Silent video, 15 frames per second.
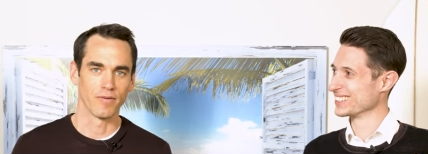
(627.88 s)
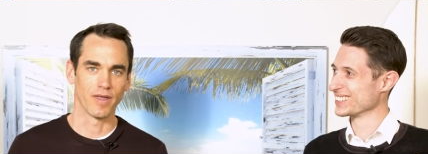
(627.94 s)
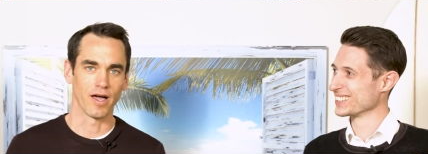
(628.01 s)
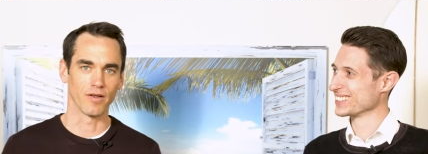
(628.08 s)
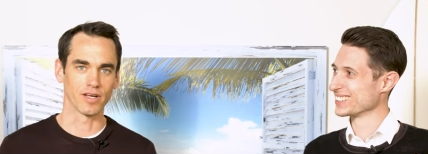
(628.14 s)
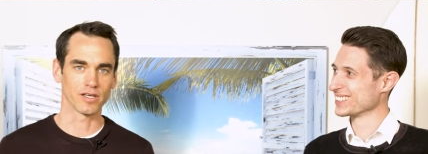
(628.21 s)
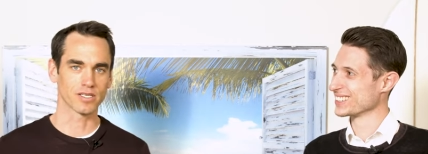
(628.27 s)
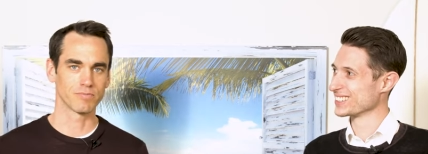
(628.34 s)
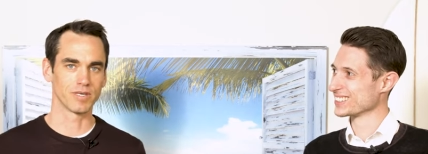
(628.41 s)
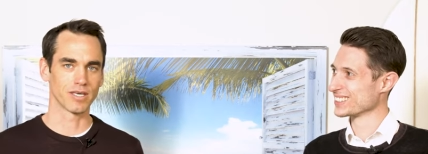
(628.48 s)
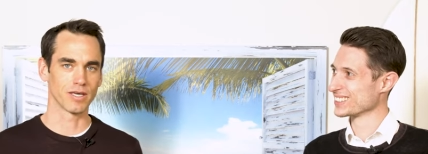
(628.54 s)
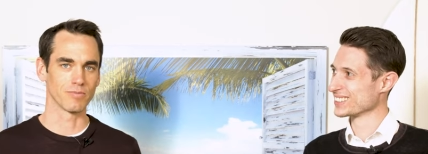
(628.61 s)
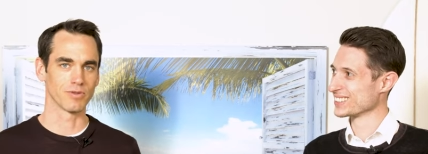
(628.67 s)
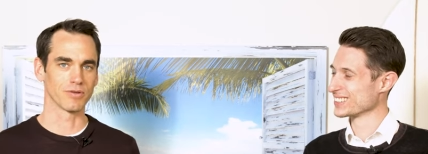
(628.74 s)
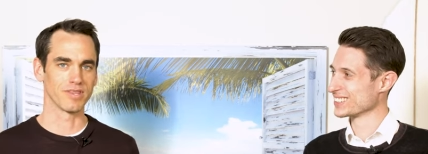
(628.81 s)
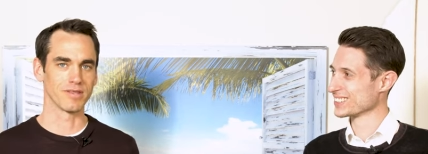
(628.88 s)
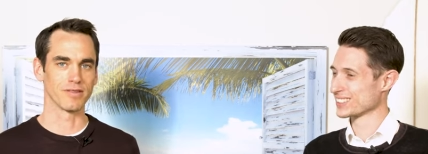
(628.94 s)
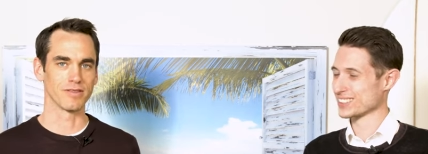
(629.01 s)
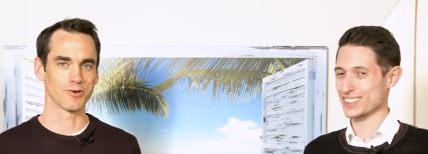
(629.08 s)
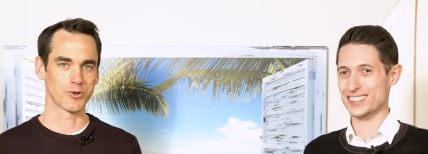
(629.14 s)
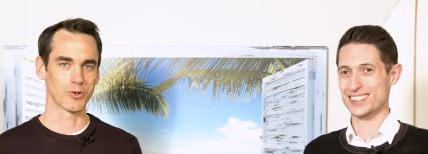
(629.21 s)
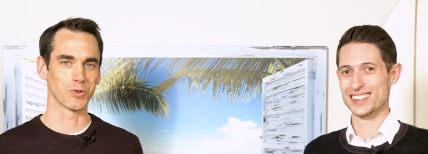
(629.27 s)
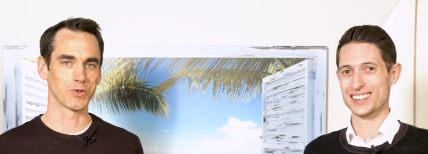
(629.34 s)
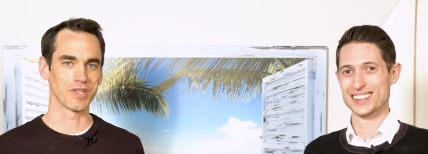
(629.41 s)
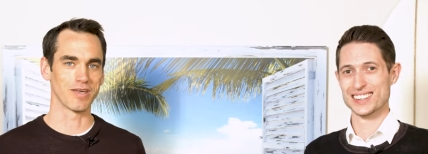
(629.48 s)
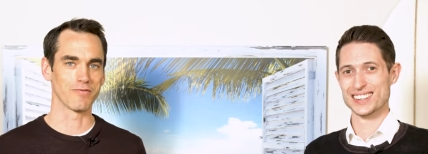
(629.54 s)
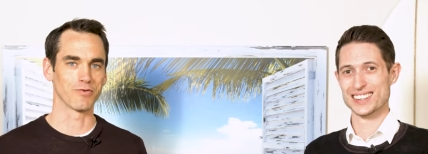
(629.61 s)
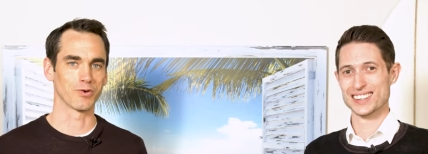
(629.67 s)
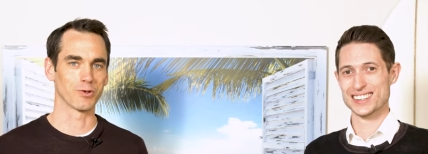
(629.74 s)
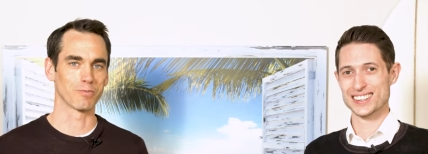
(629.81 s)
Speaker 1: Now that became the, the code
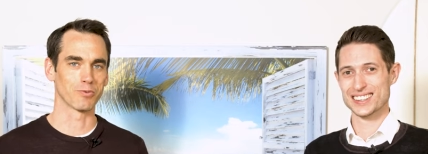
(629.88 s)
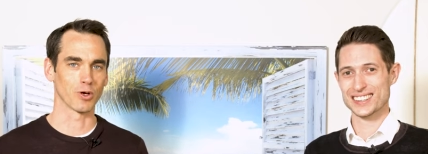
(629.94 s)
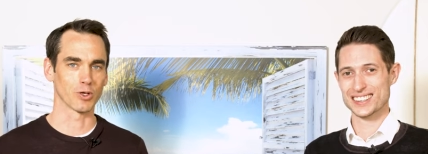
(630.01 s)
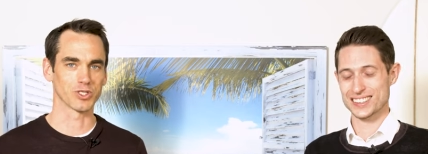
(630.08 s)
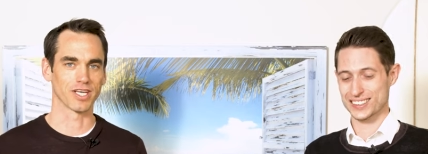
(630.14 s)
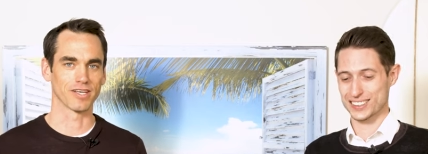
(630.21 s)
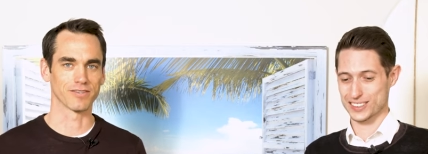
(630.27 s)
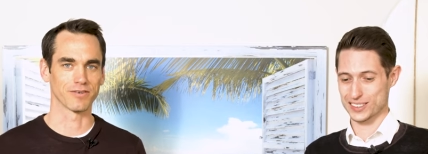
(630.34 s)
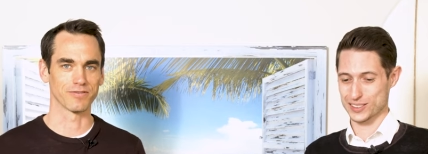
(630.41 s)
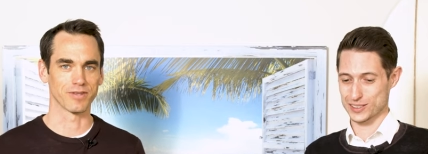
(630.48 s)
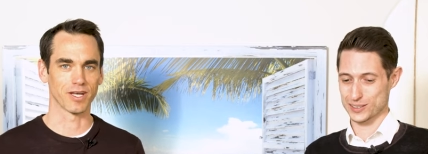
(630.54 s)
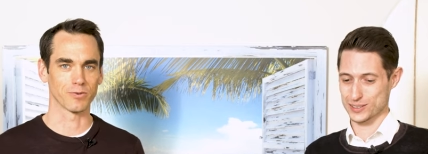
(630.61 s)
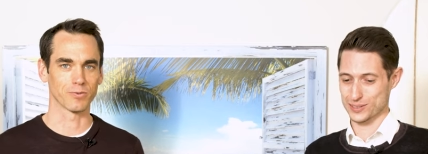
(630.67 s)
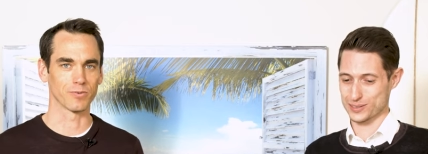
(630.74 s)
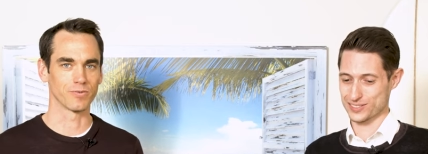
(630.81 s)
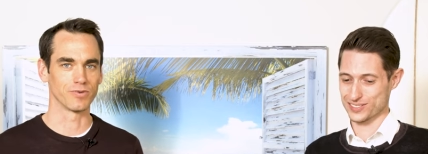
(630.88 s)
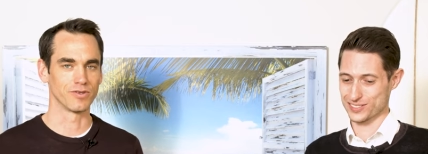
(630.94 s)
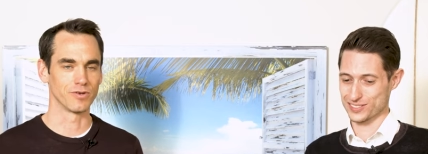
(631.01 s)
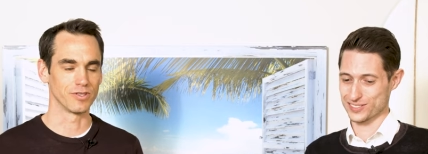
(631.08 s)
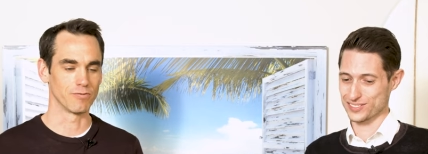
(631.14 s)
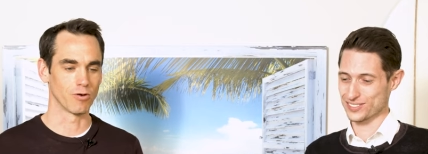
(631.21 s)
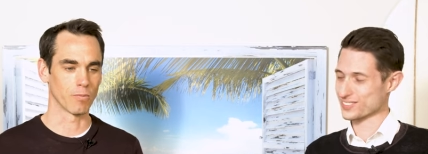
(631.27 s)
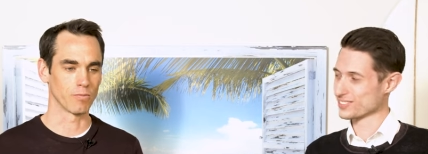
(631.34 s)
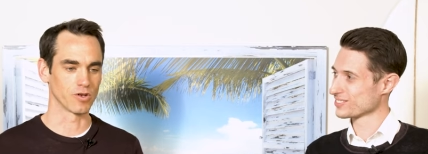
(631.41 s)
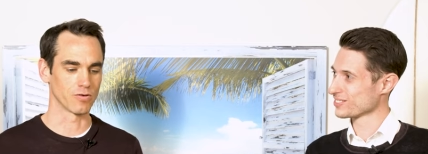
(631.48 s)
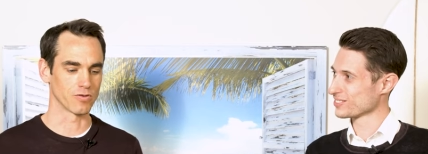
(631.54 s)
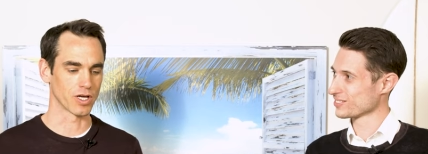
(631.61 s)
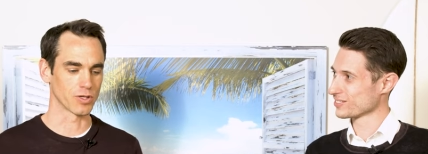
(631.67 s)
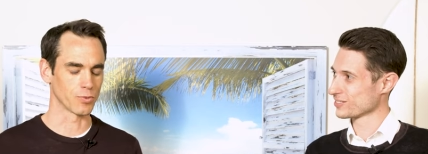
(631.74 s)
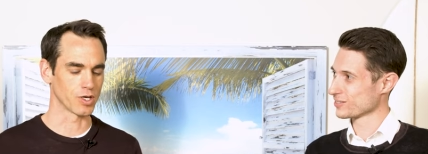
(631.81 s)
name for the project of that, the development
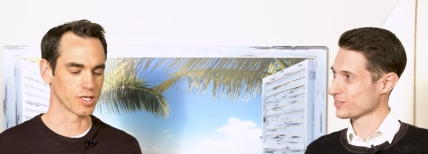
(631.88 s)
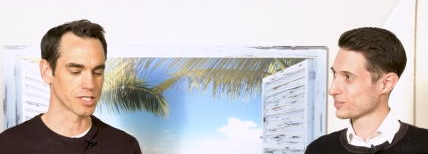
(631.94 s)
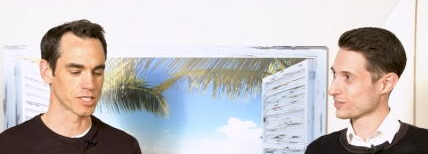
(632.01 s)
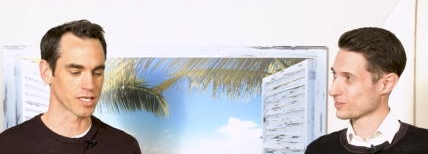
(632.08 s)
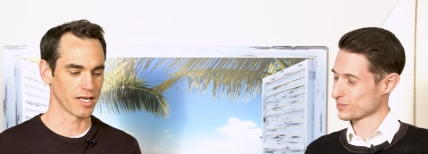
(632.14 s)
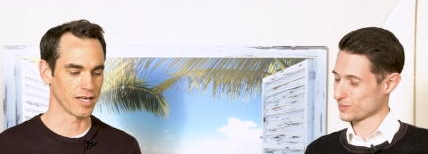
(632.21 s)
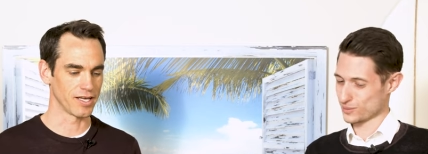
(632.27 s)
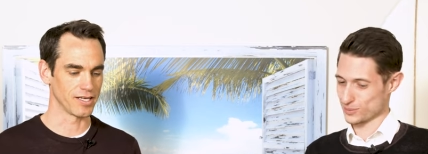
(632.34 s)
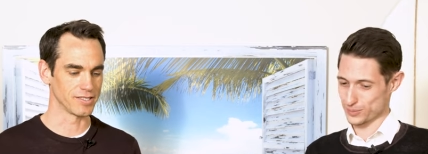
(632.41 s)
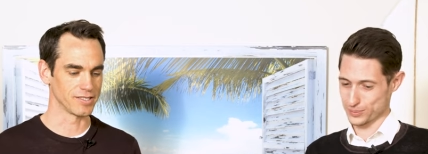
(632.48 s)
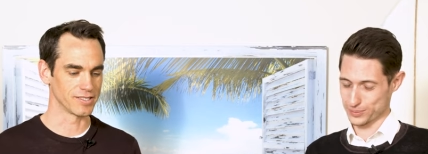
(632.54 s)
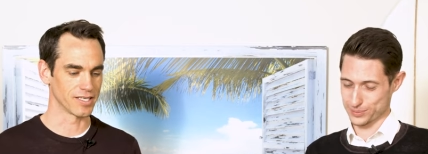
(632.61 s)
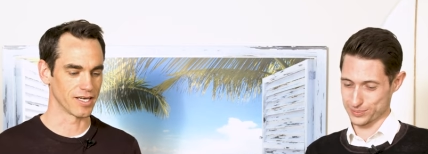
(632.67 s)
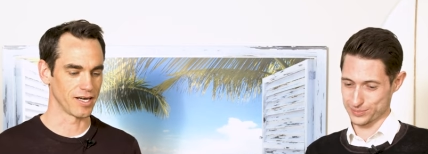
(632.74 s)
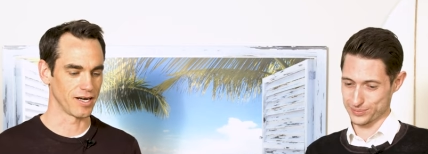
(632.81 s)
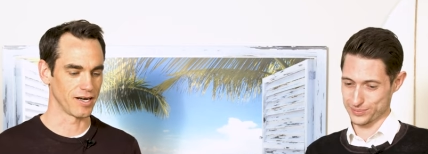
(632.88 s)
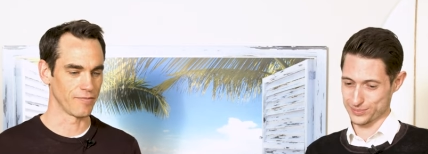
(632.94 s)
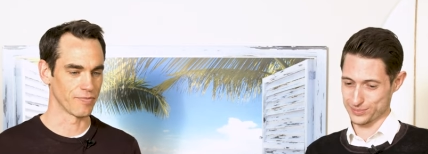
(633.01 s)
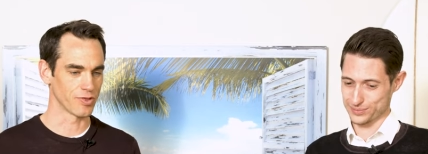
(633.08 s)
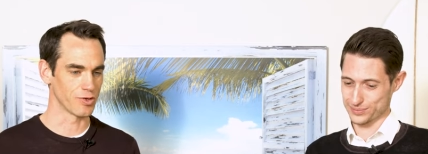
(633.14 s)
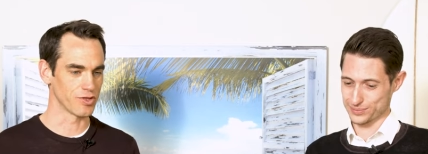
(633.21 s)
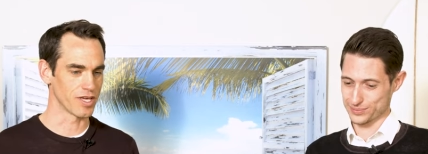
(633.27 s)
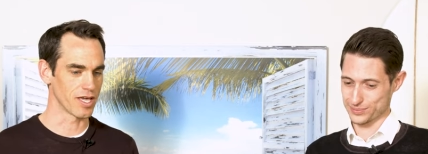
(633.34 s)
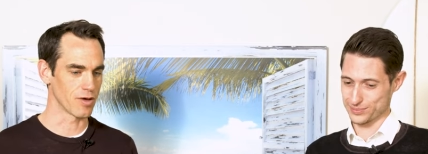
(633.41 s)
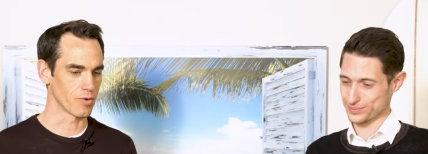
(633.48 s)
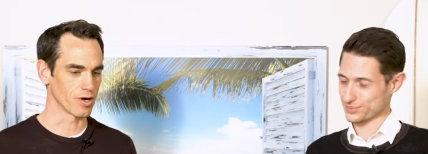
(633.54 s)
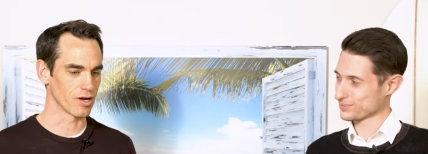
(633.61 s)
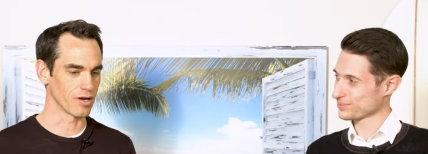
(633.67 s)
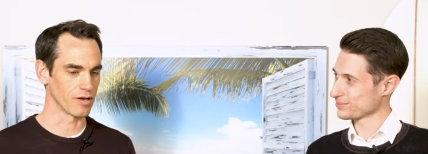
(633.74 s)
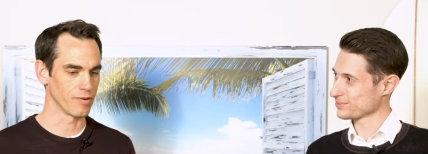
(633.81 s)
of that watch. And uh, the day
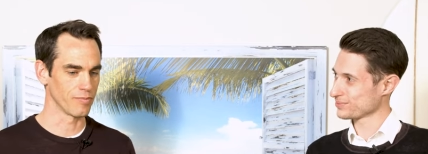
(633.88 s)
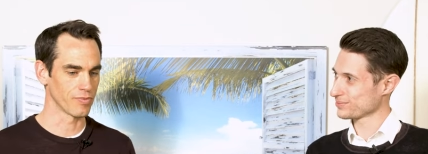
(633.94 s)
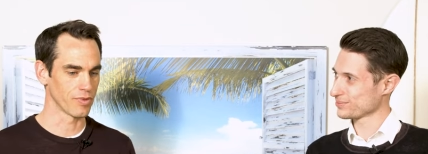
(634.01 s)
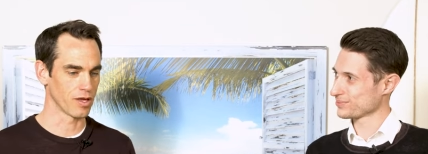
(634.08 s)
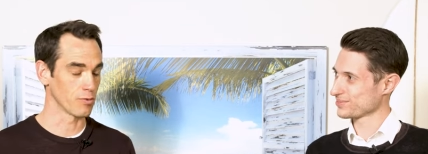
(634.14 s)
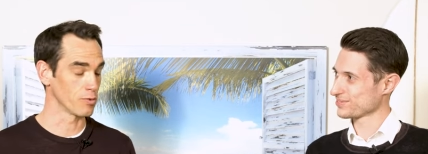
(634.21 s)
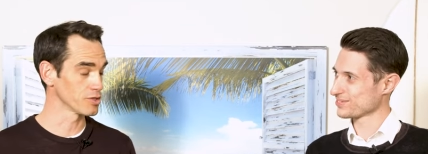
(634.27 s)
when it